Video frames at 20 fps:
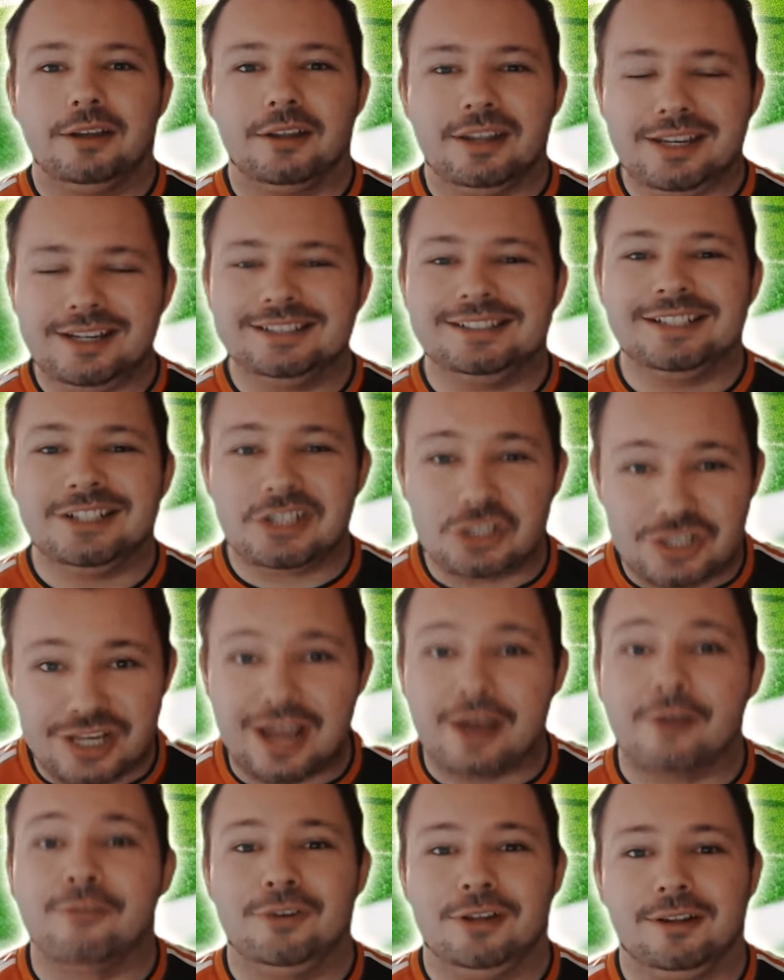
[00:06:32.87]
These are
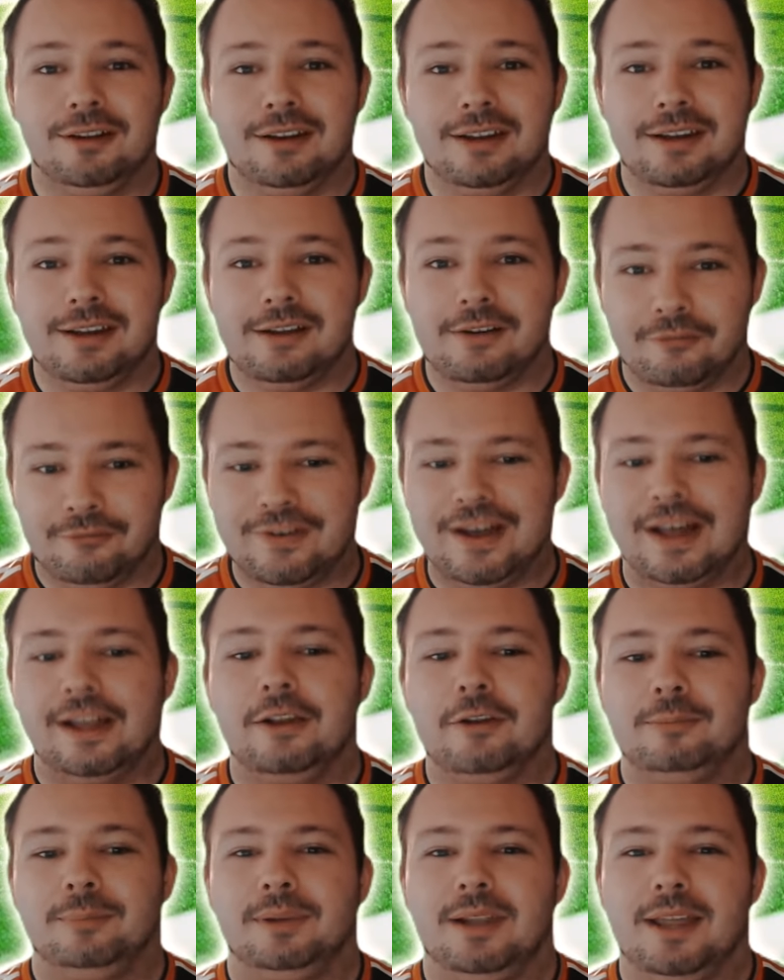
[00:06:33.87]
definitely
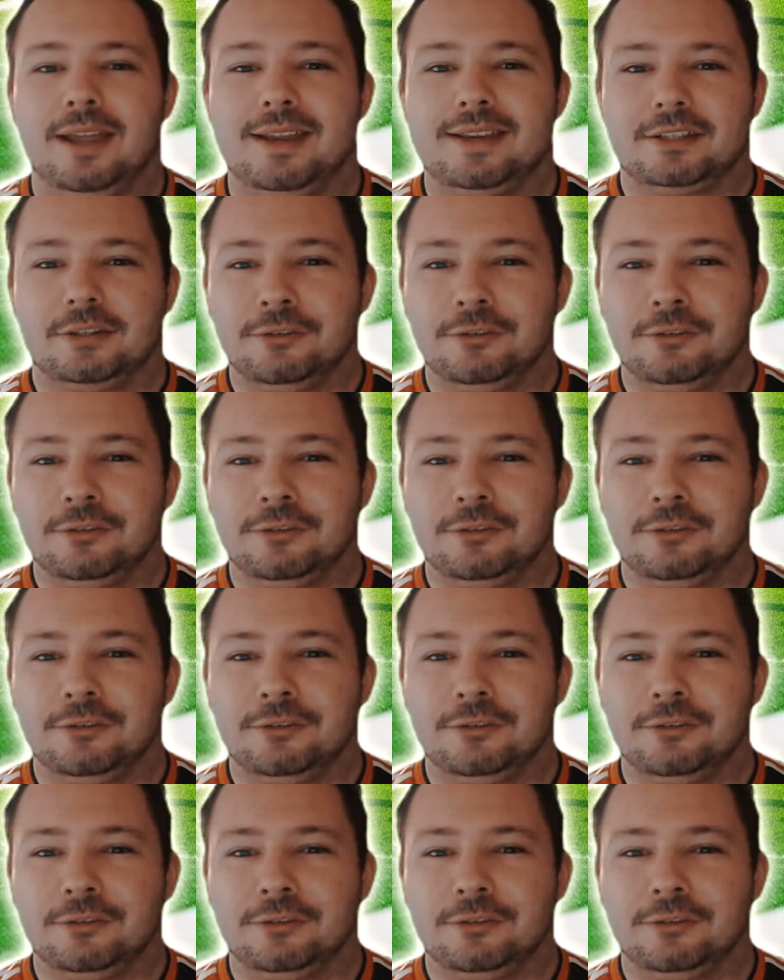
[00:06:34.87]
value plays.